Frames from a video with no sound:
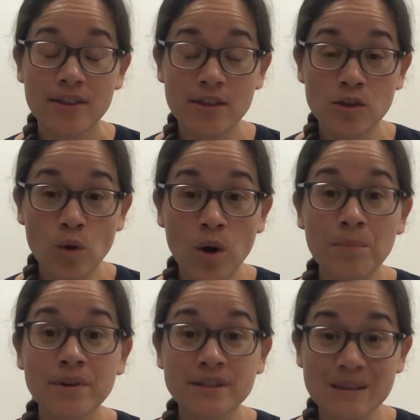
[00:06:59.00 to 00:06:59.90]

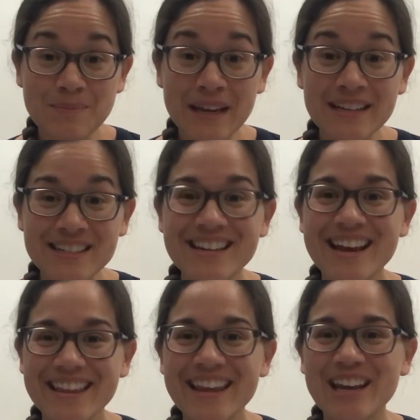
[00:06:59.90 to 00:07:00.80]
normal speech,
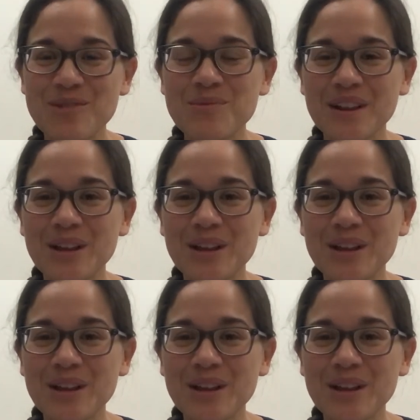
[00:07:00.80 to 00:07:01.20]
they can really